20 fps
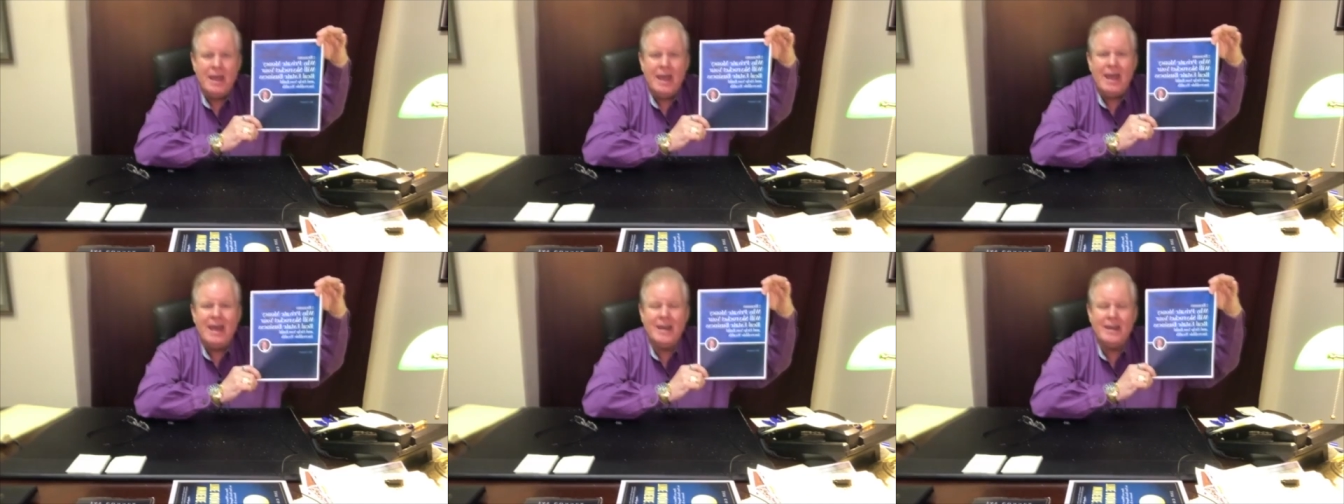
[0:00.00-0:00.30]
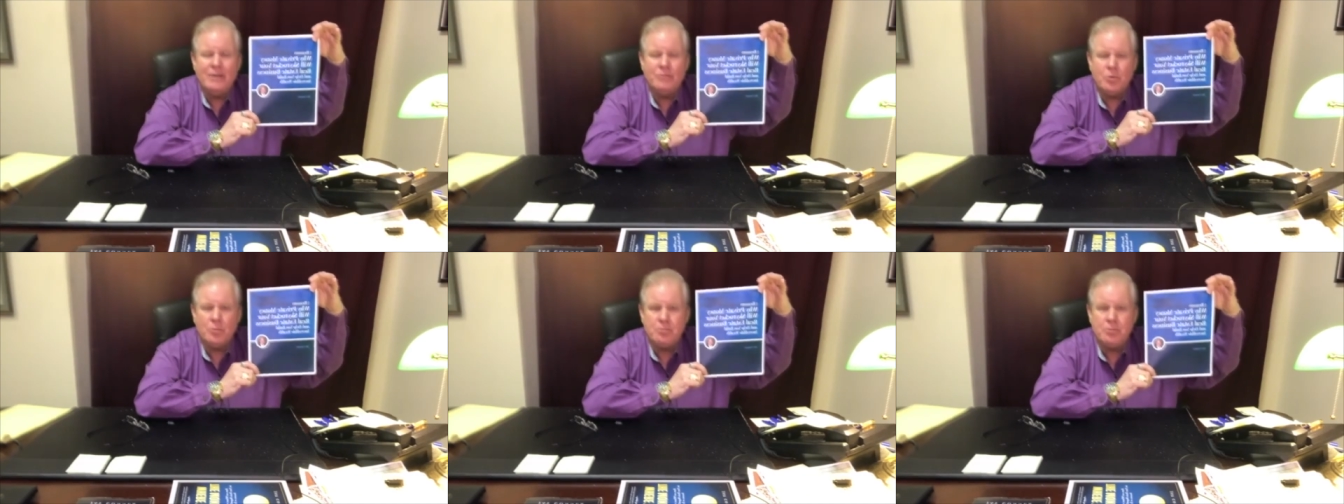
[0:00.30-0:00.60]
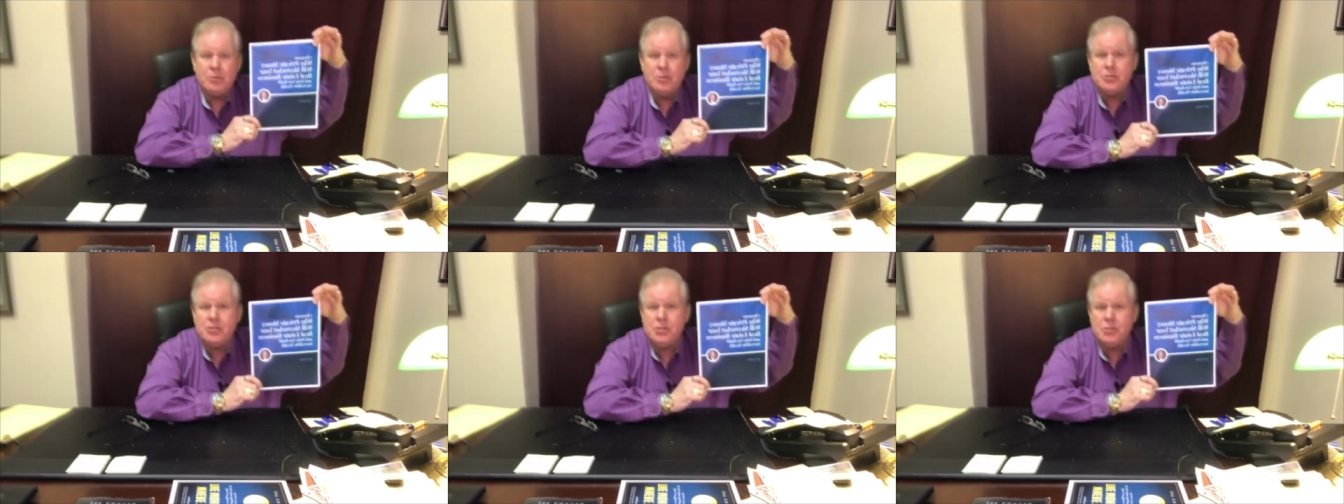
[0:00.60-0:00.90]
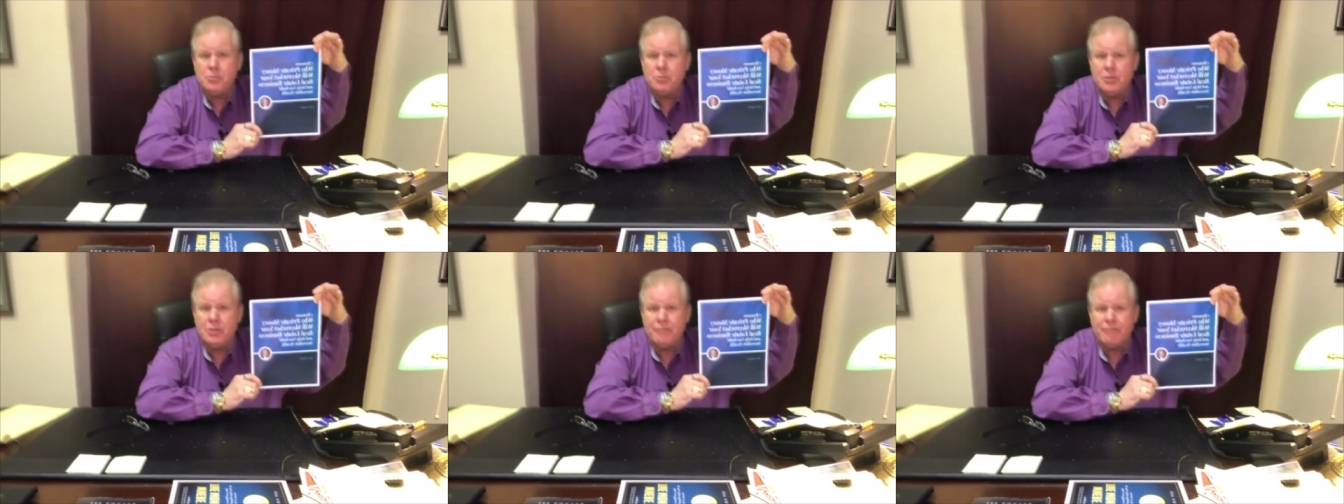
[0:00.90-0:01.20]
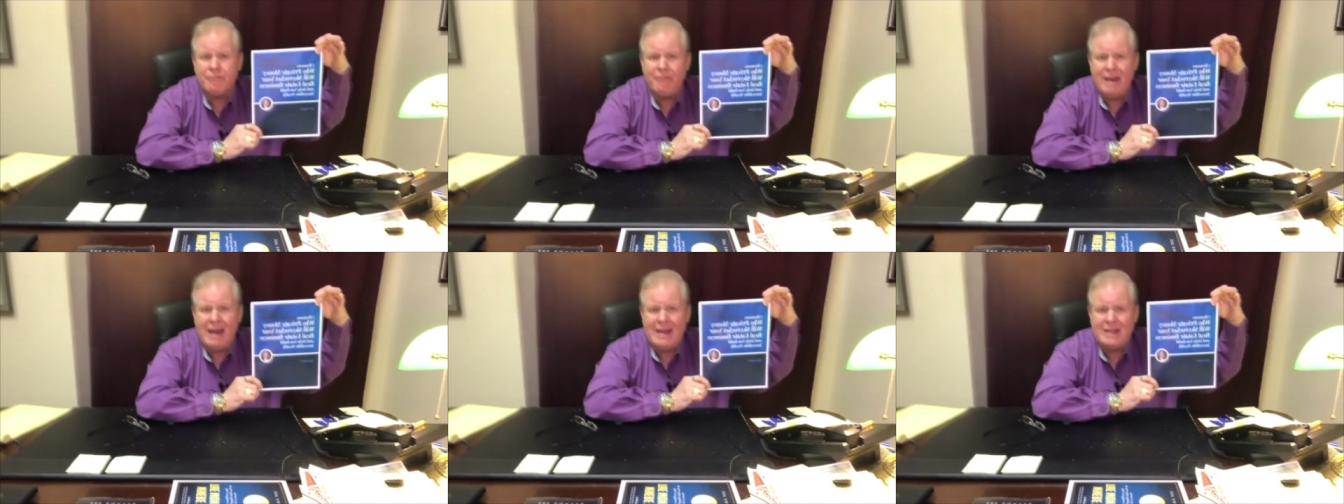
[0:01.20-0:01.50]
and it will put you on the
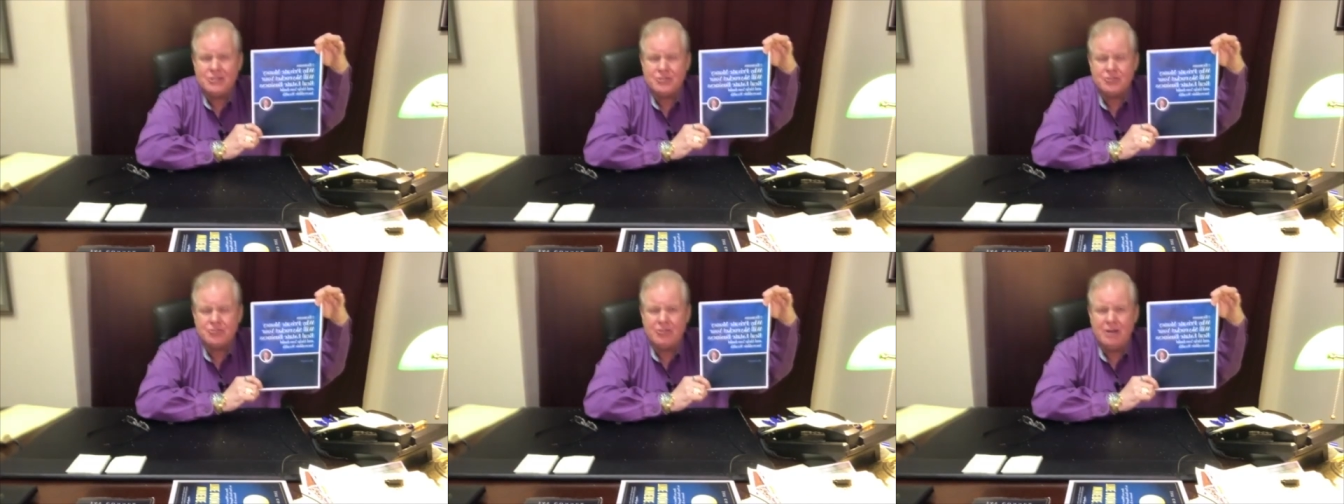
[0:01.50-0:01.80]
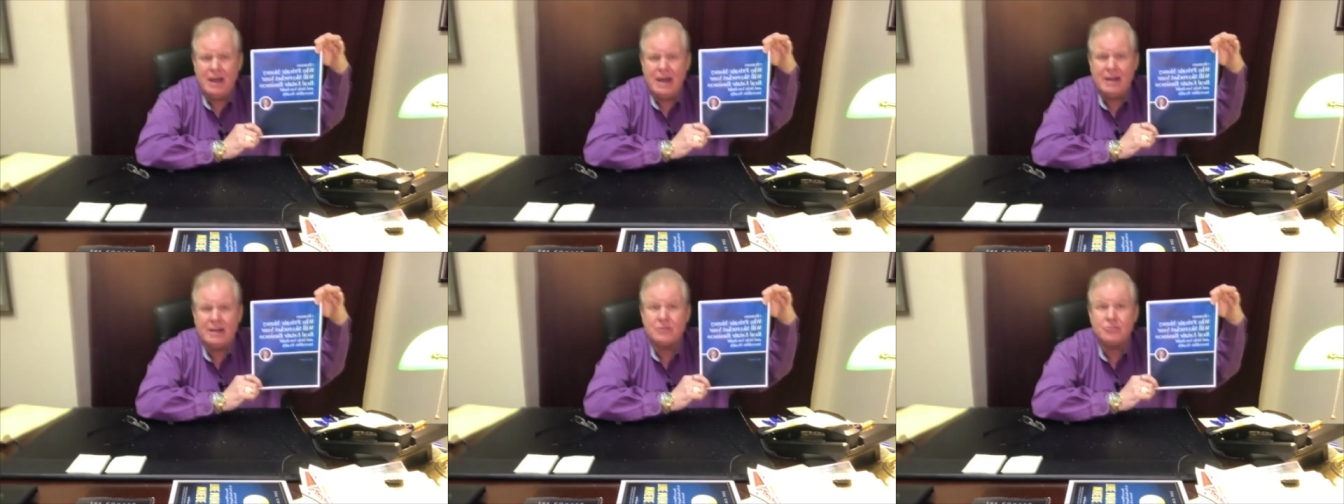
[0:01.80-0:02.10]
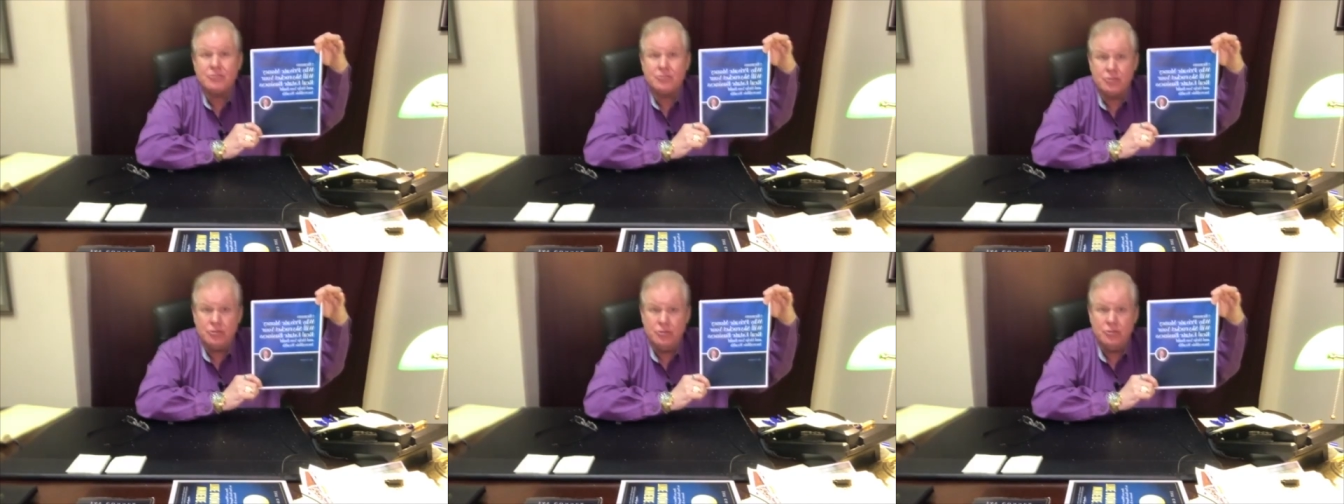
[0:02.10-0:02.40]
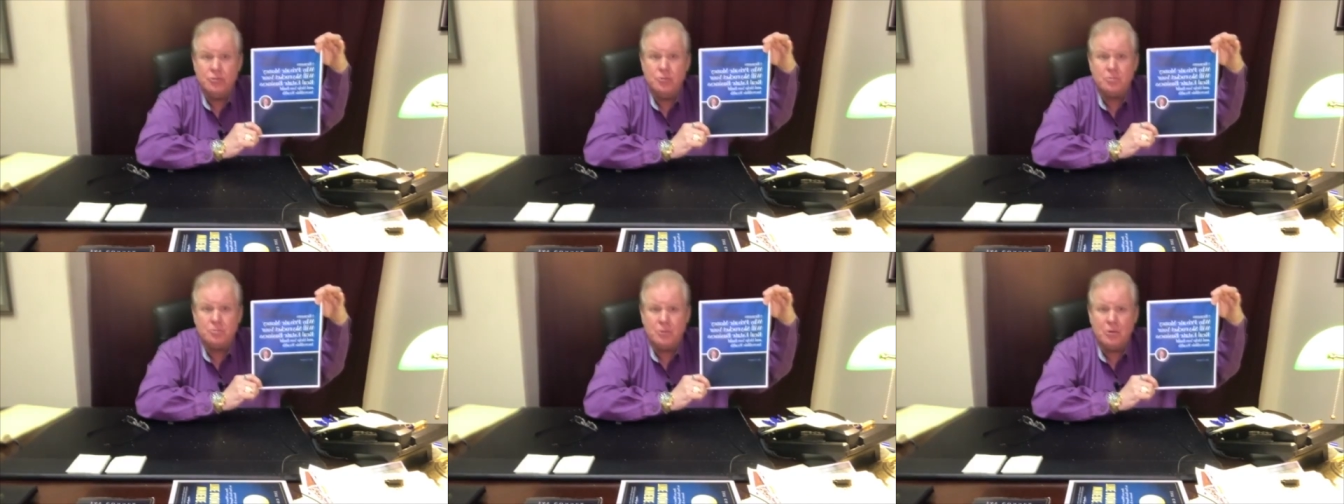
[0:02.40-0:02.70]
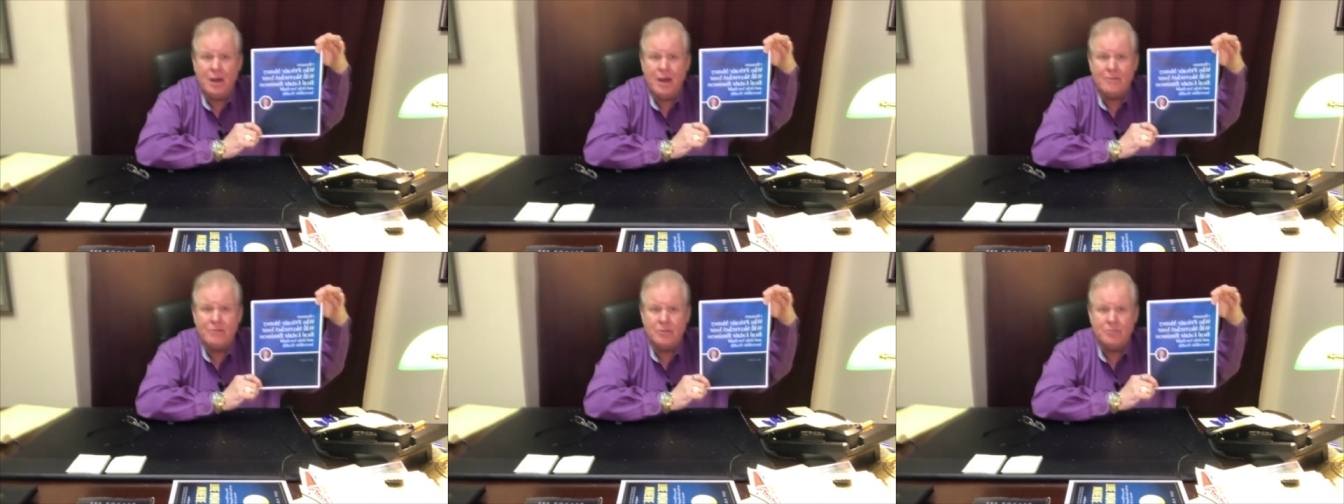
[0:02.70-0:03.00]
fast track to
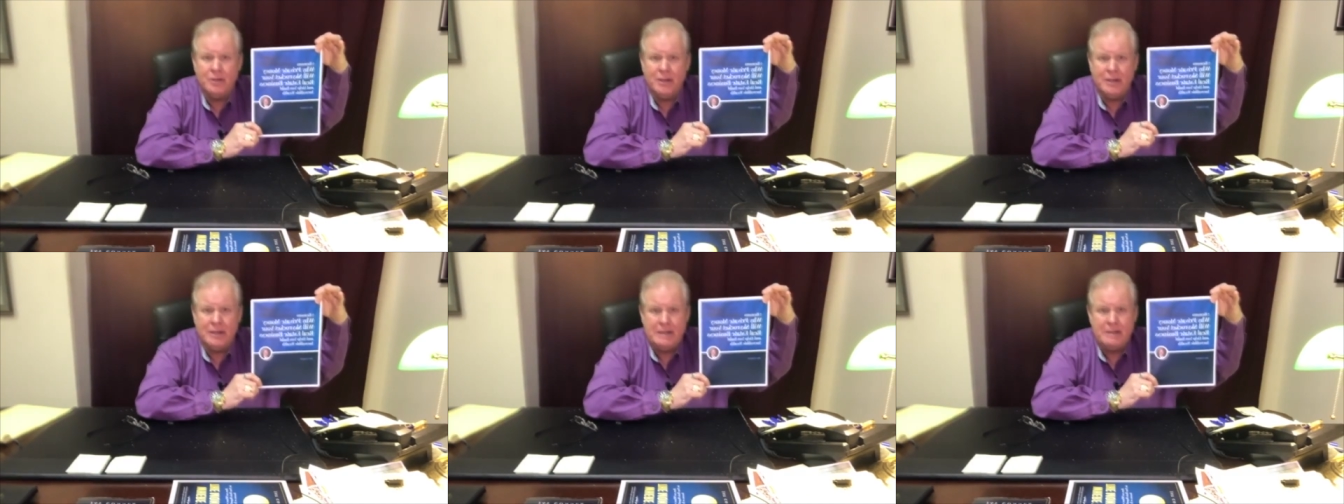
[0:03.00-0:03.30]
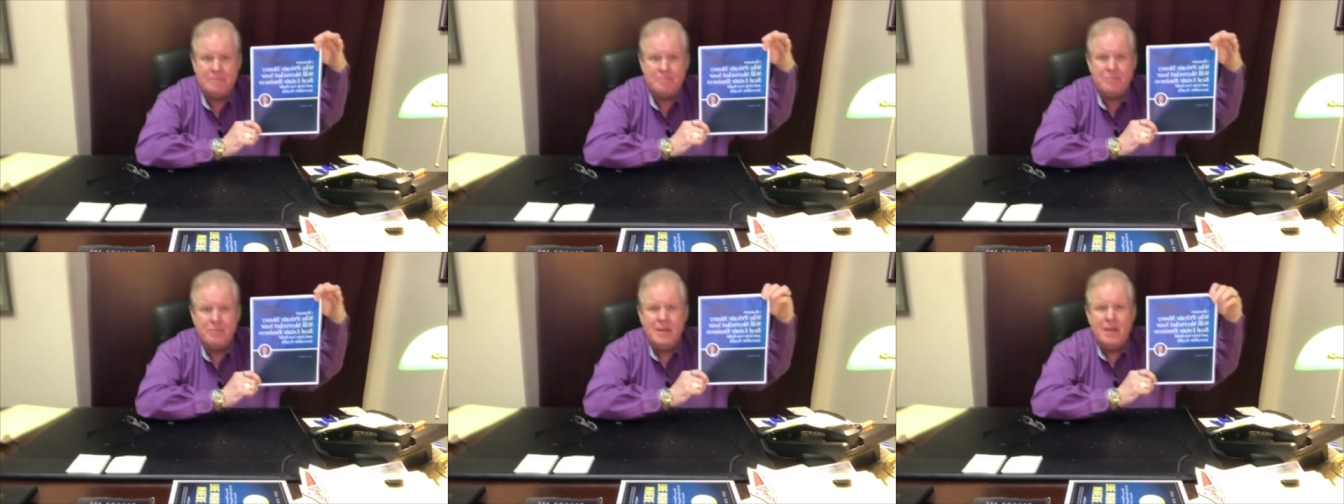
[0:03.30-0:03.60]
private money.